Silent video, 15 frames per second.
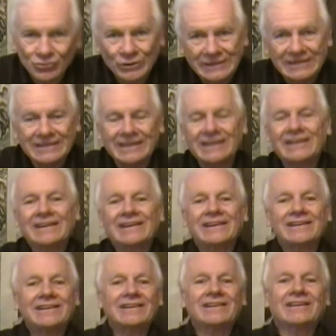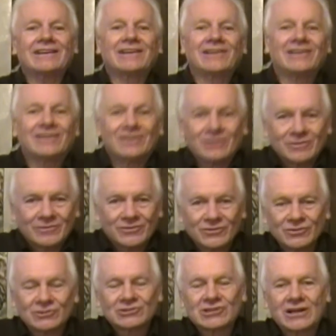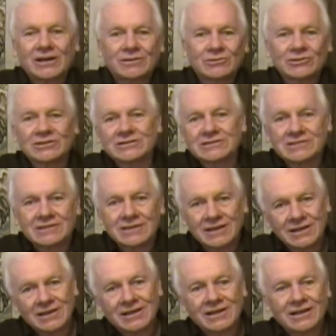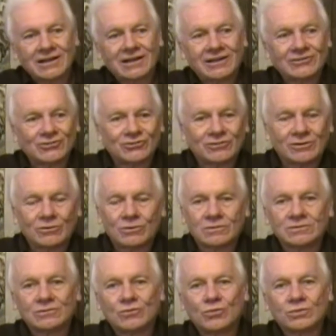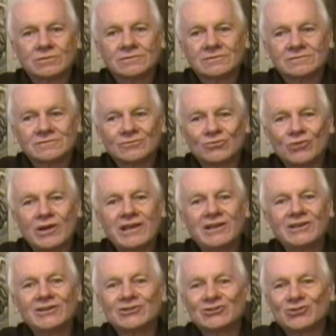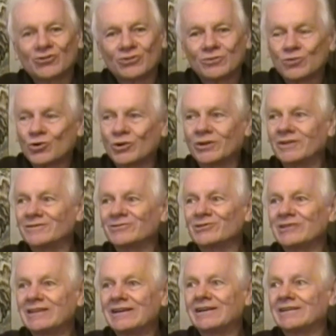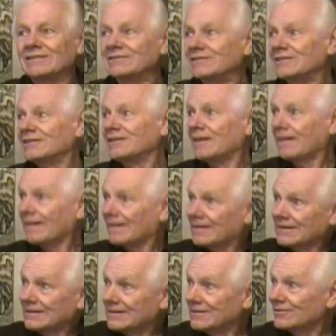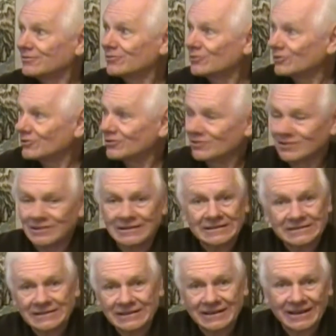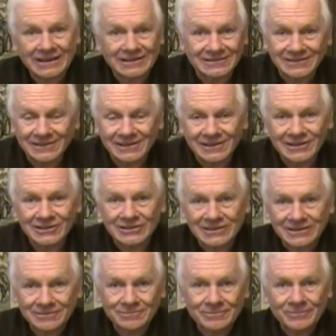Windy day. Few showers under a rain and storm warning for the island for today and tonight.